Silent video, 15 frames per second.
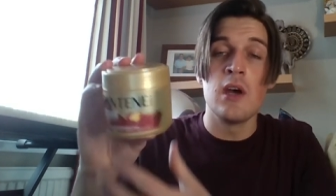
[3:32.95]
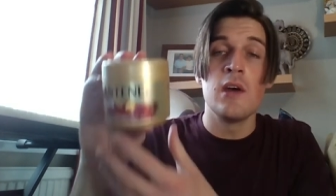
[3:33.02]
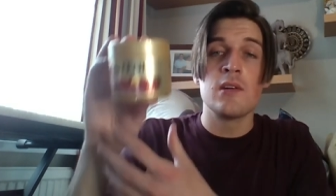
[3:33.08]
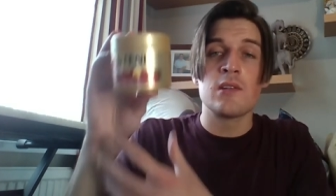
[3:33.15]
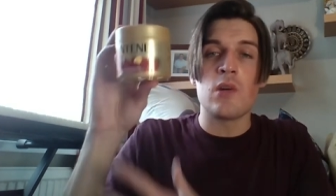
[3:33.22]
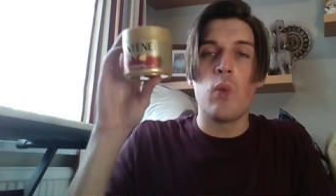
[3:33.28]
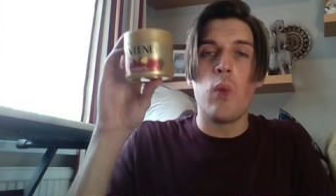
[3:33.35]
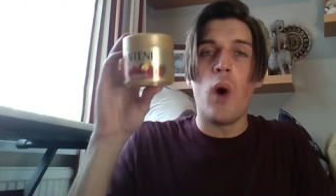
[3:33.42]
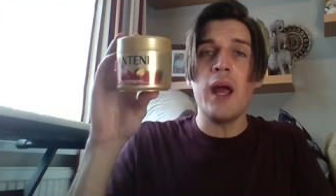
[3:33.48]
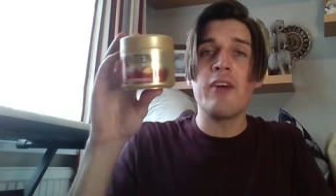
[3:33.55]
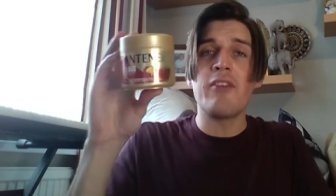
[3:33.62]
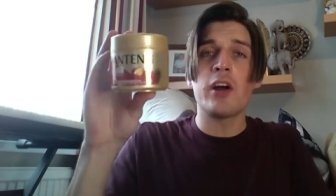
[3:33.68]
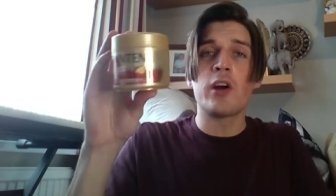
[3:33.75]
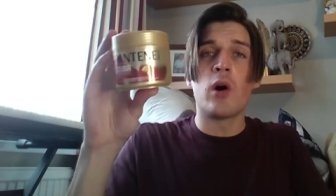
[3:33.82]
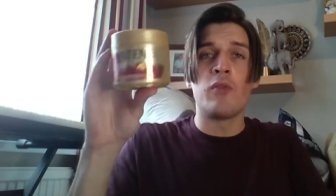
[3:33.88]
So why have
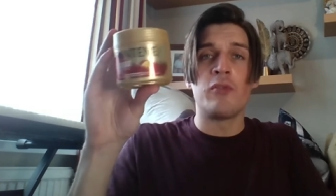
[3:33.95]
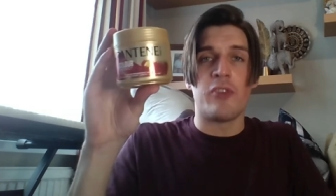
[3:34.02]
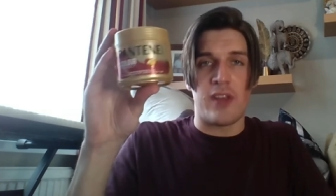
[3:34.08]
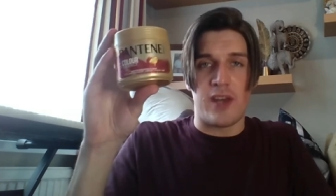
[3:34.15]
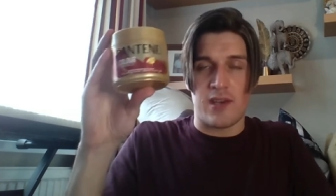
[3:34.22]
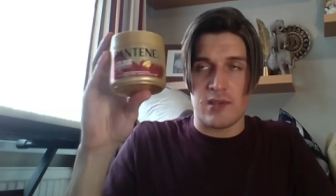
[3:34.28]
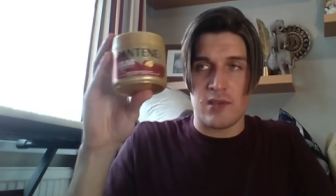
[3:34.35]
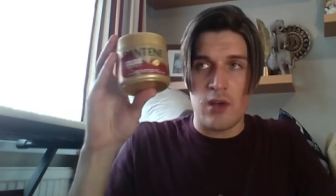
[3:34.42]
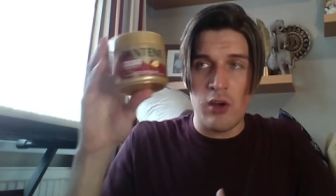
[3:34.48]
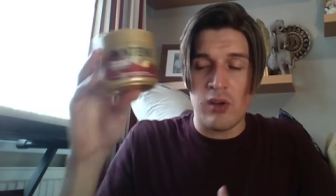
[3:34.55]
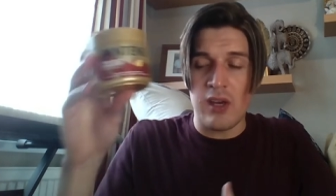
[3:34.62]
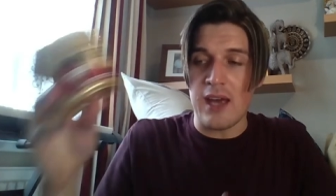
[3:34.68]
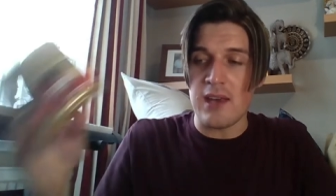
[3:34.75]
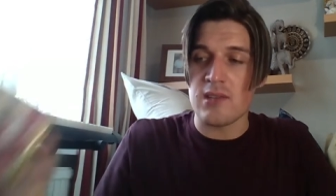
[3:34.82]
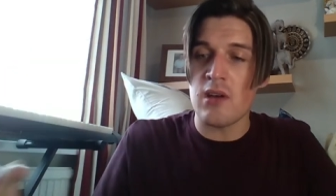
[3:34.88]
I gone for this?
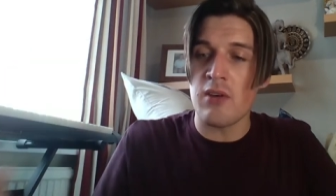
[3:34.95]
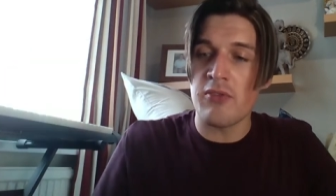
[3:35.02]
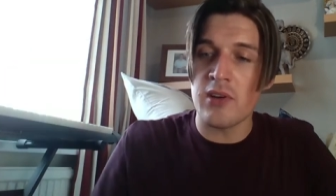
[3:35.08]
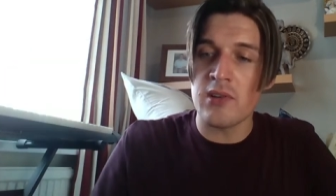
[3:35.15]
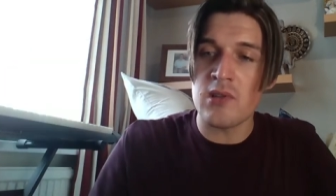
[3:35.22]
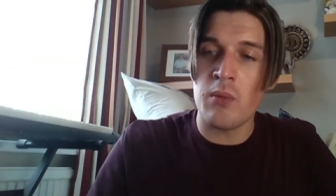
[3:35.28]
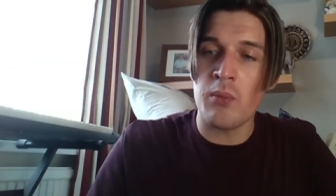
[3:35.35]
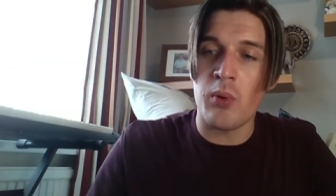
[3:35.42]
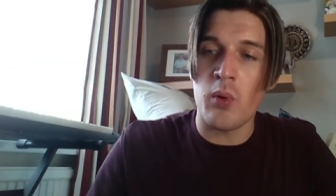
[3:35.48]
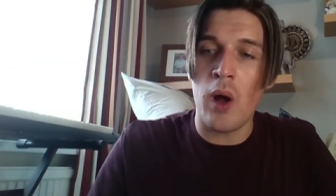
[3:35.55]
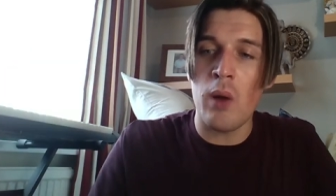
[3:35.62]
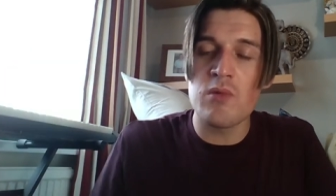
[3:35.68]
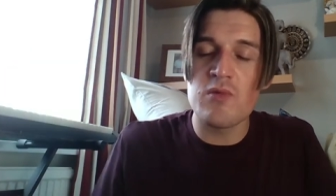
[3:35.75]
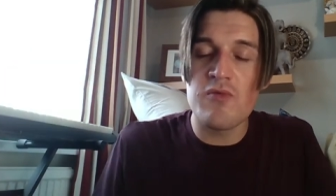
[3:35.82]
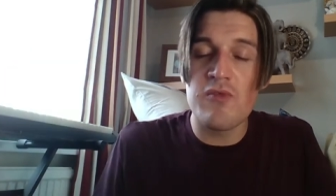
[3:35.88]
Okay, so for example, I
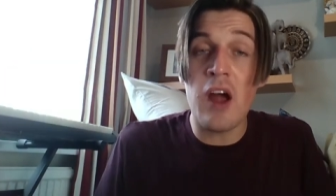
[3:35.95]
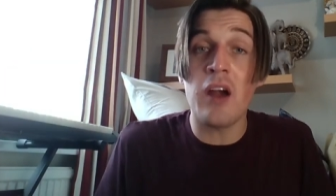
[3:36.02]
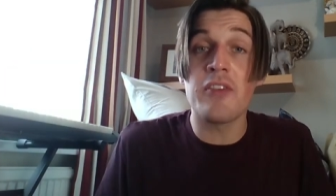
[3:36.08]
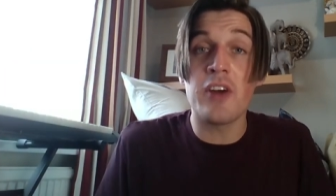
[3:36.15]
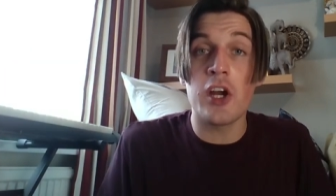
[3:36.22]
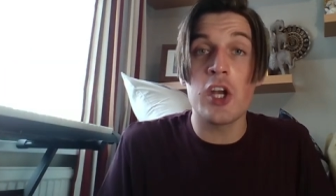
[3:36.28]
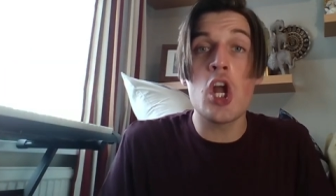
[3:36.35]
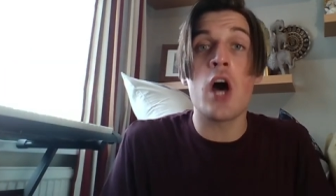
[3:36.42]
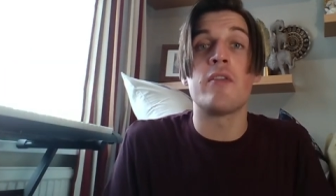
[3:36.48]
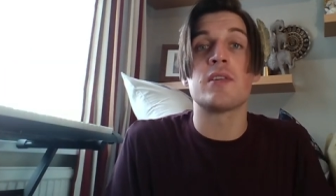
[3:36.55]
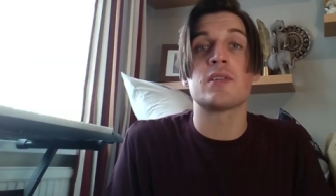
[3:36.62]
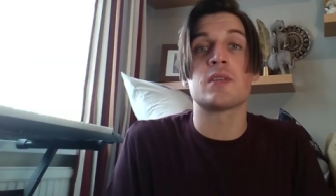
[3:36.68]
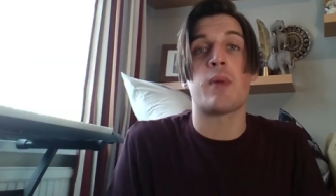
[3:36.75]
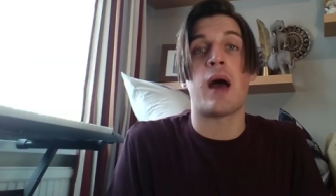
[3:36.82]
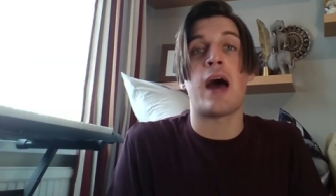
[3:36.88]
was very, very nervous
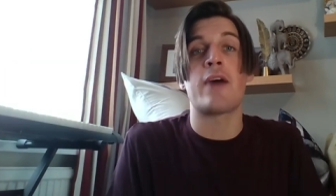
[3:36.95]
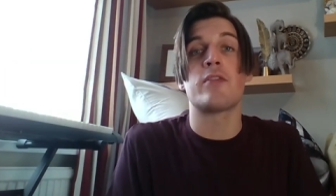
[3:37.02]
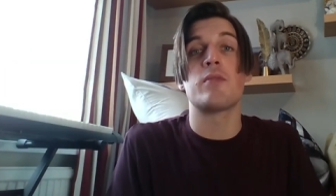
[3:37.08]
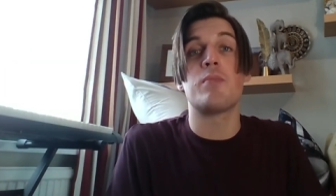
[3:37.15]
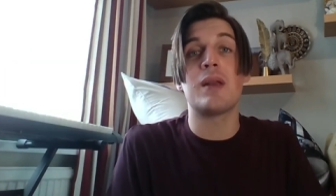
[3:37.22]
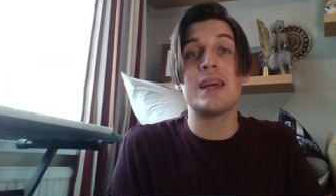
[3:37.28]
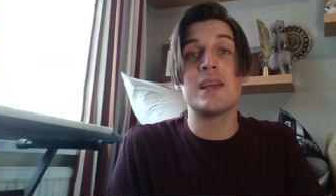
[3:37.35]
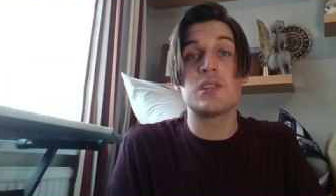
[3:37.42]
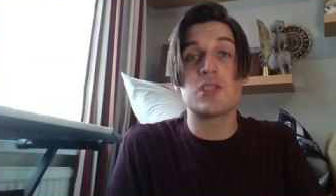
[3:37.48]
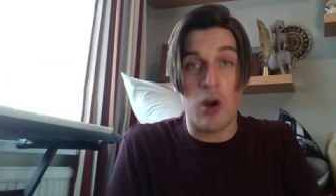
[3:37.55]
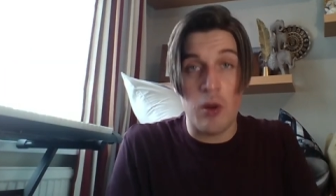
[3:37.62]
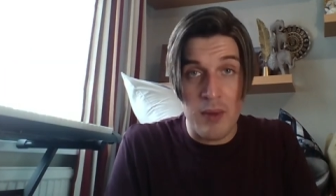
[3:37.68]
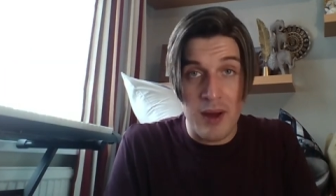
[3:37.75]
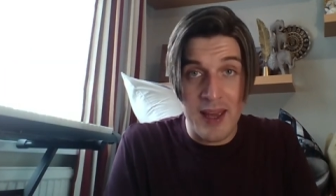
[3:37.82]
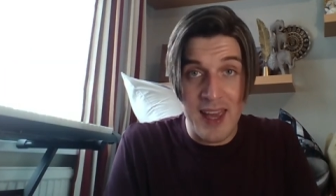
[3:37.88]
about having bleach on
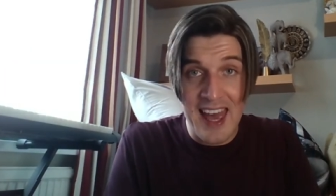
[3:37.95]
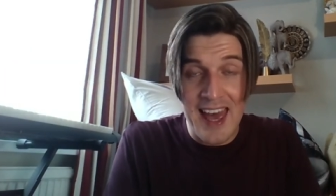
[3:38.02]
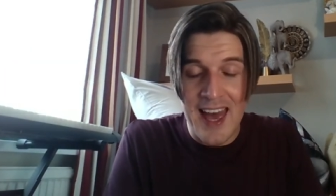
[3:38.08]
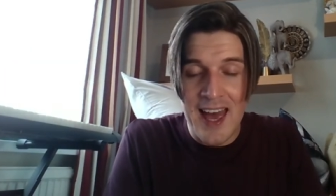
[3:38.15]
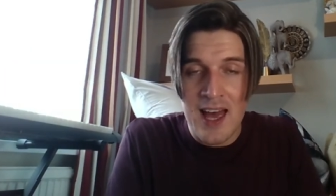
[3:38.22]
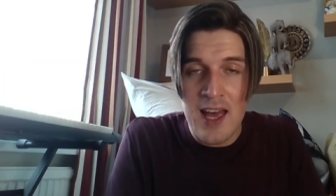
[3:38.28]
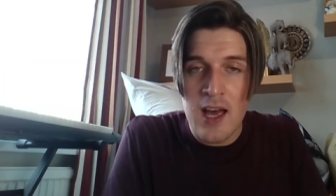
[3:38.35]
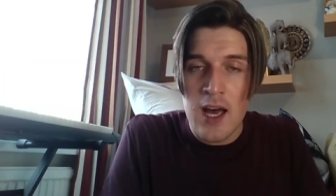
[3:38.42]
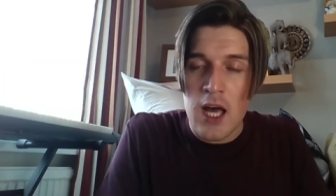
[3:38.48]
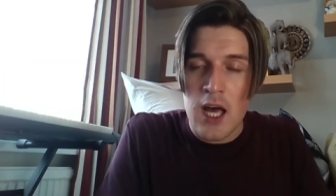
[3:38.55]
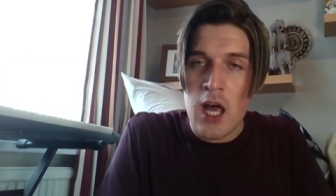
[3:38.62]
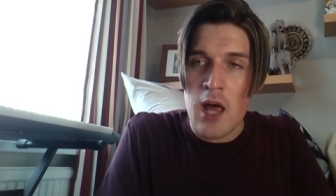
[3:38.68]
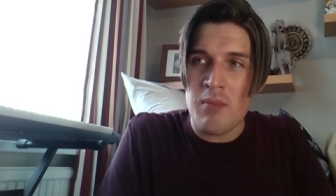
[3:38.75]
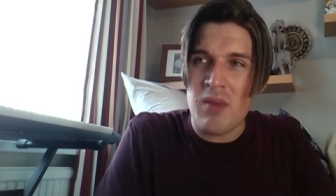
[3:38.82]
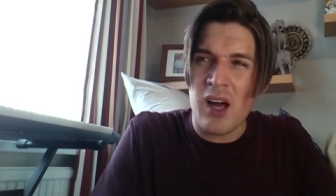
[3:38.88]
my hair.
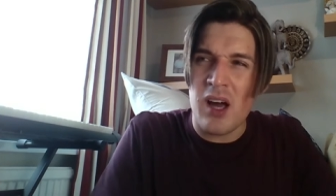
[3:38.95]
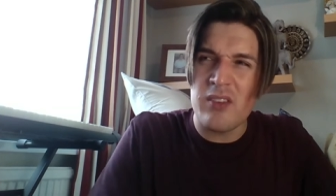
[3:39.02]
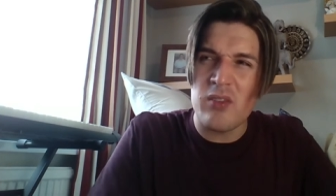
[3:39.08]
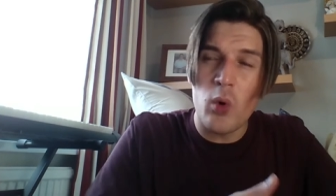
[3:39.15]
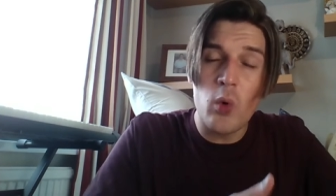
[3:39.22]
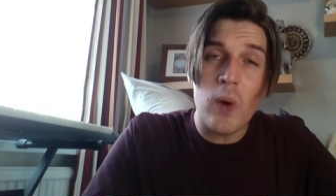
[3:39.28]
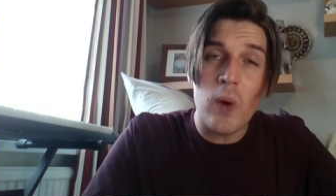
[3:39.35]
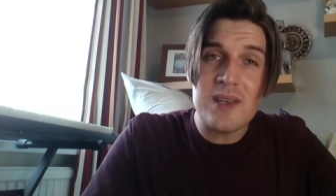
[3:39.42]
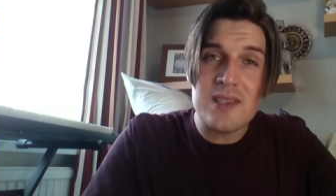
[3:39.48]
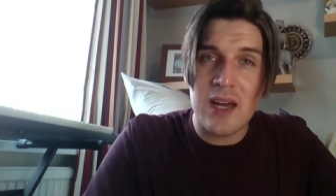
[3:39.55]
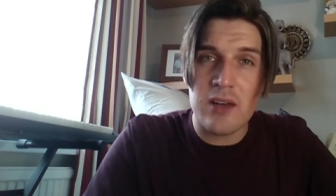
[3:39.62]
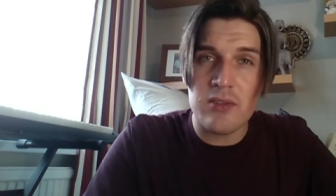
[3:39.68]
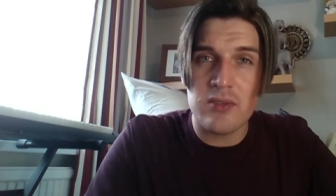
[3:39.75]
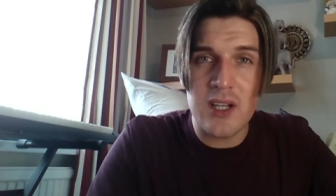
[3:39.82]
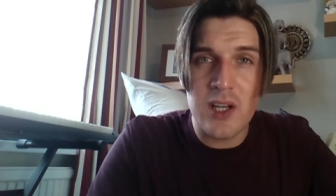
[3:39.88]
Um, I've always had
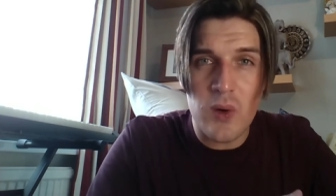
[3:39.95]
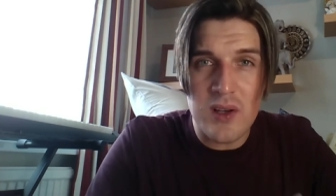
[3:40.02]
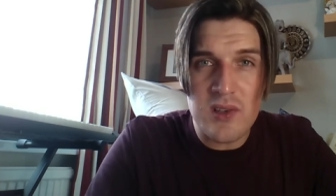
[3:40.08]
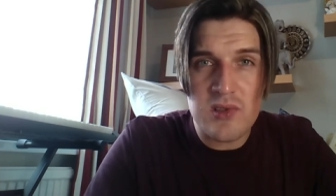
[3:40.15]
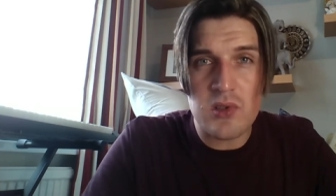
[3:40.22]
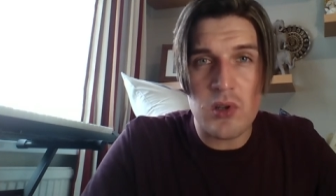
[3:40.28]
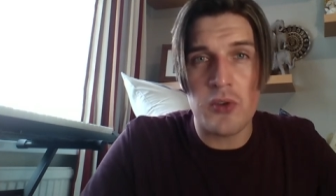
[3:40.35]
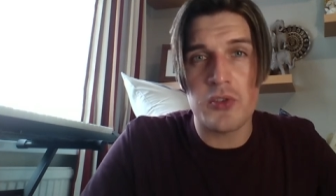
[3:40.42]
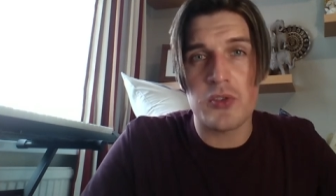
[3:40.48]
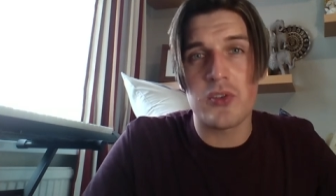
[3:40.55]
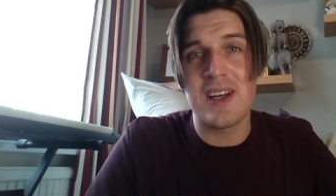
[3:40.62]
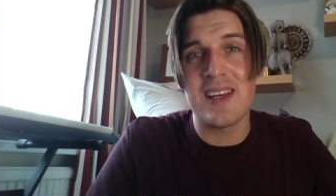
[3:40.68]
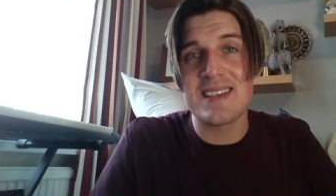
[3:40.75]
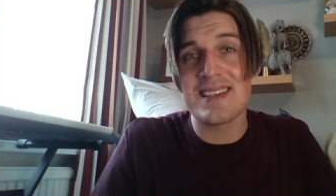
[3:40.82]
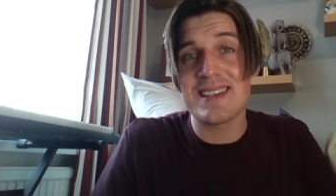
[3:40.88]
really quite soft, really
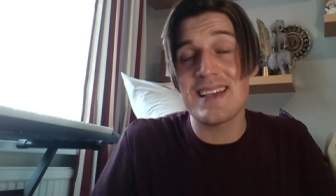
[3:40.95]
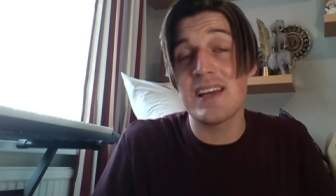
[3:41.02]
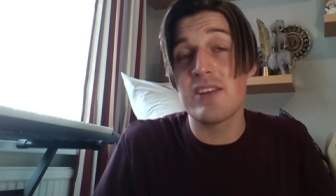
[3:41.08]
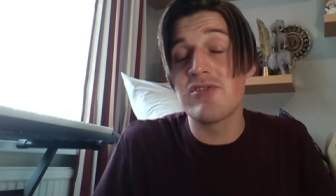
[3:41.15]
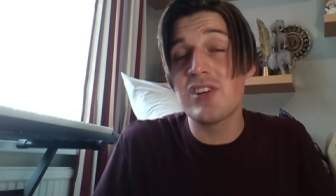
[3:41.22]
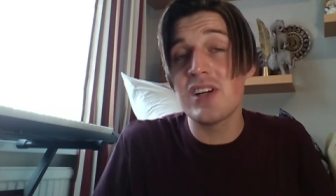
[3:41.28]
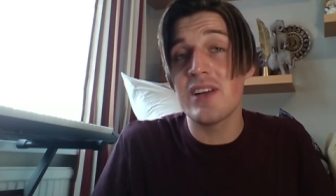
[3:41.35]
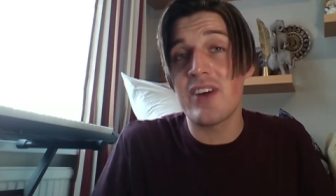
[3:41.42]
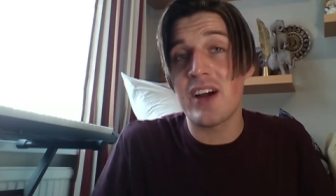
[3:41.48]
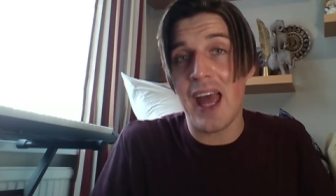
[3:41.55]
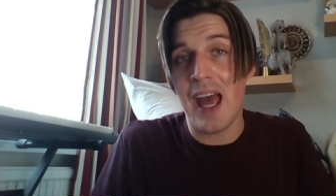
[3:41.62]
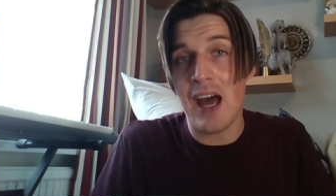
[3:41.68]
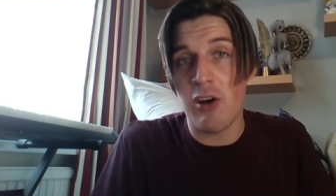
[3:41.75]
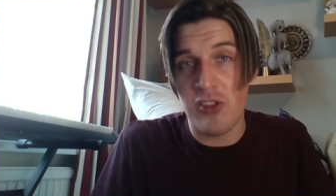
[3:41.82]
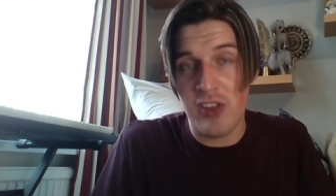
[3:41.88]
sleek, really very
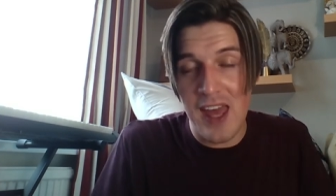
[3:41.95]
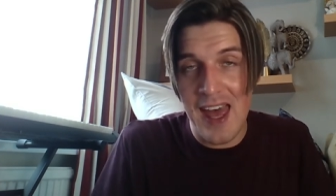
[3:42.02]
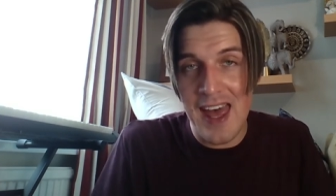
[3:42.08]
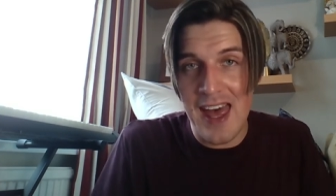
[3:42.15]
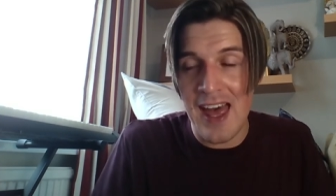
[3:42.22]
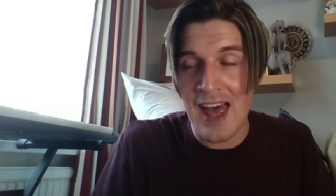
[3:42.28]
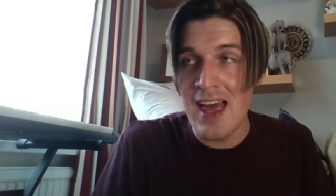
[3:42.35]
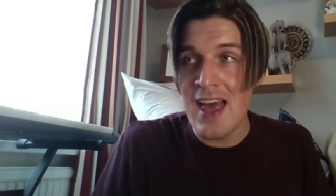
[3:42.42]
healthy hair.